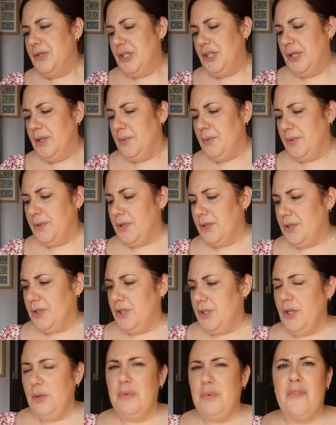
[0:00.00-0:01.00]
juice,
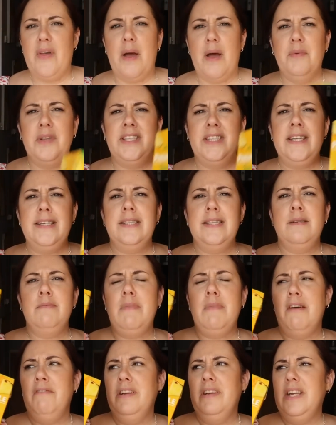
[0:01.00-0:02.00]
two of them. Is this to
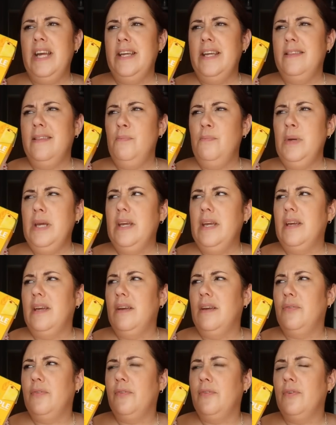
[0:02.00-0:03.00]
marinate the
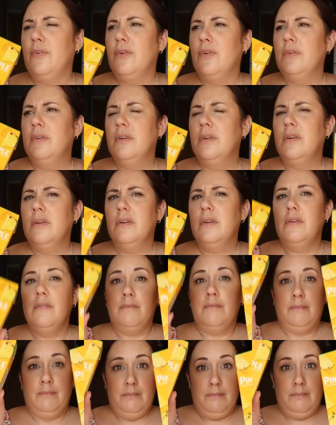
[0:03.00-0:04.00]
beef? Yeah.
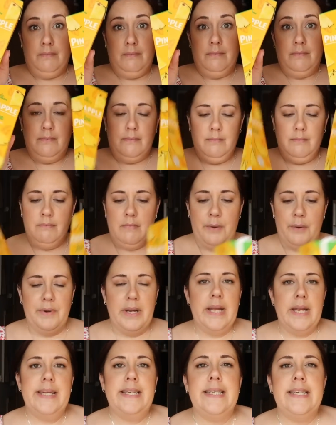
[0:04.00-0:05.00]

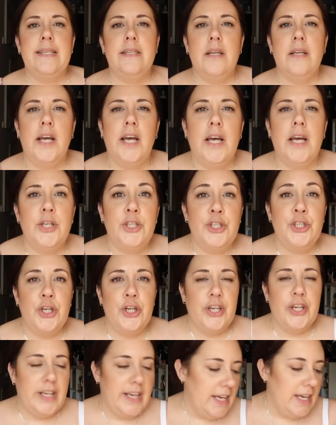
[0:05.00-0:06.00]
Marinade is uh,
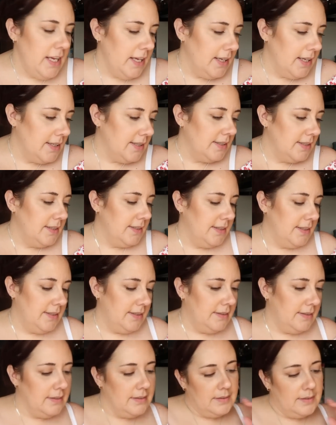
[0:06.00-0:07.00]
jerky. It's,
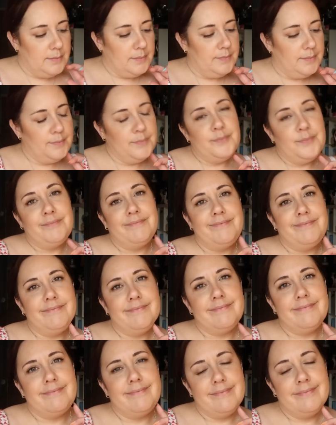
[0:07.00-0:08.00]
it's uh, going to be
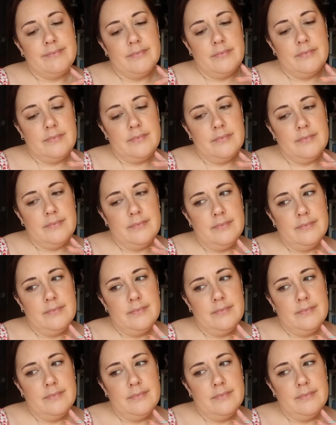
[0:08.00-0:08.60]
sweet and